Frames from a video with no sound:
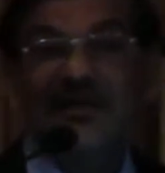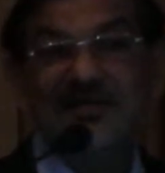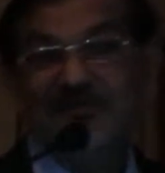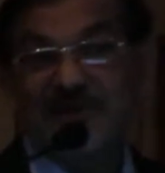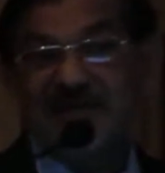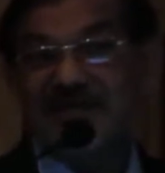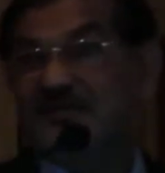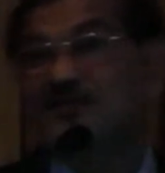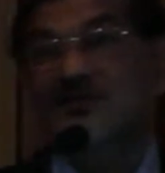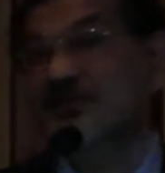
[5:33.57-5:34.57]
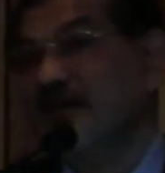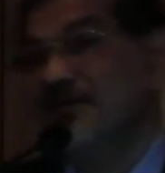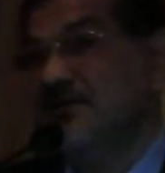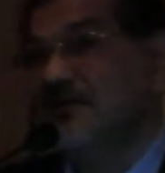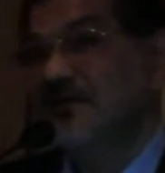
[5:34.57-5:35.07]
expectations of
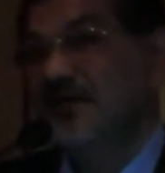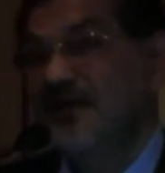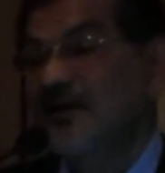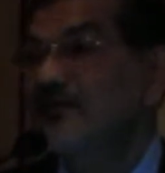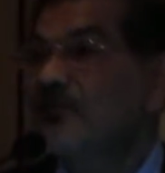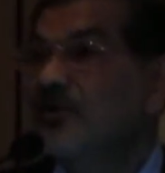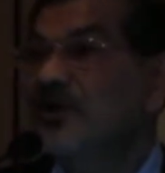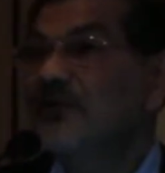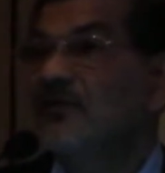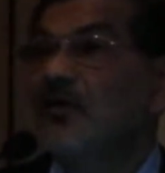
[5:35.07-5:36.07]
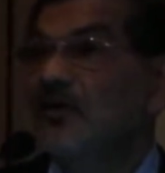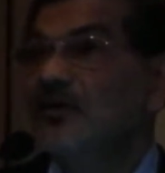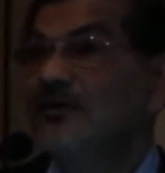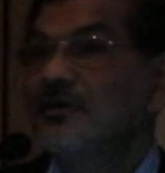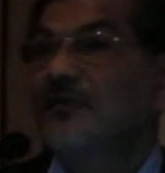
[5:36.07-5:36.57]
society. You want to live
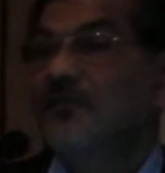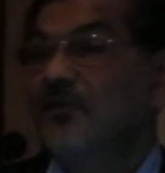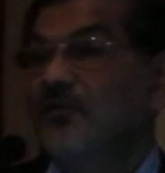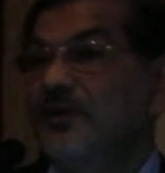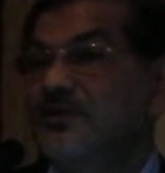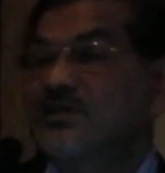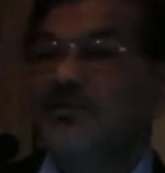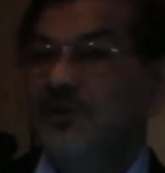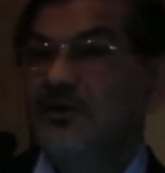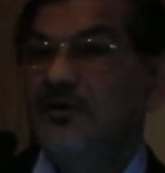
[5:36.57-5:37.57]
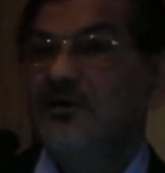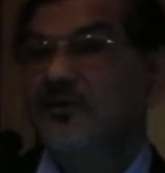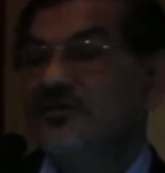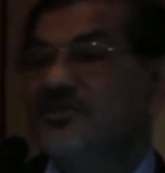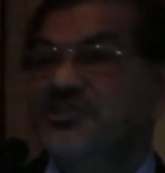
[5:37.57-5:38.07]
longer, you want to be slimmer,
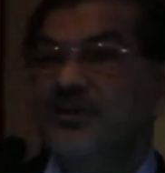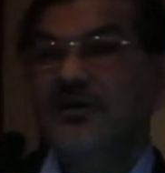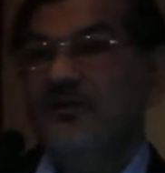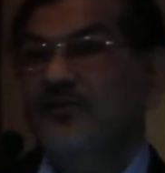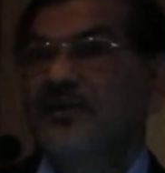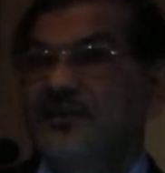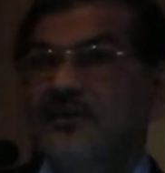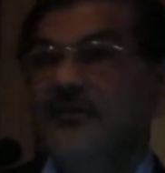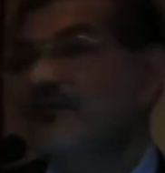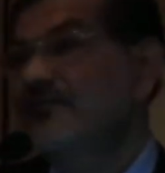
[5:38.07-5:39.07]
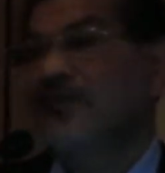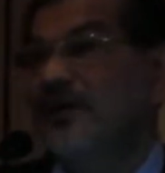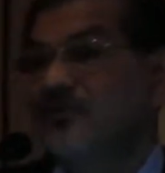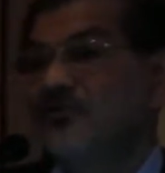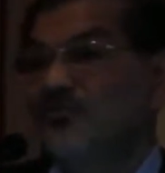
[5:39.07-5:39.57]
richer, wealthier,
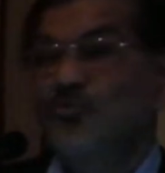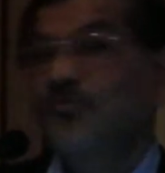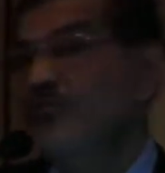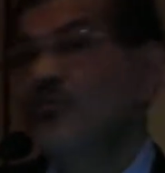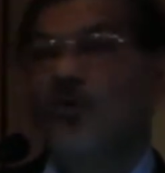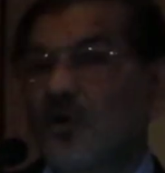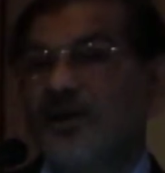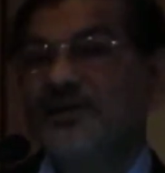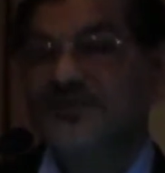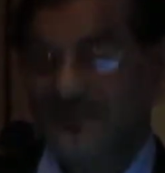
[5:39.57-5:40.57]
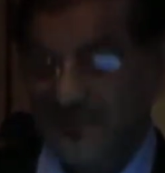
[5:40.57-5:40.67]
fly to the moon, do all kinds of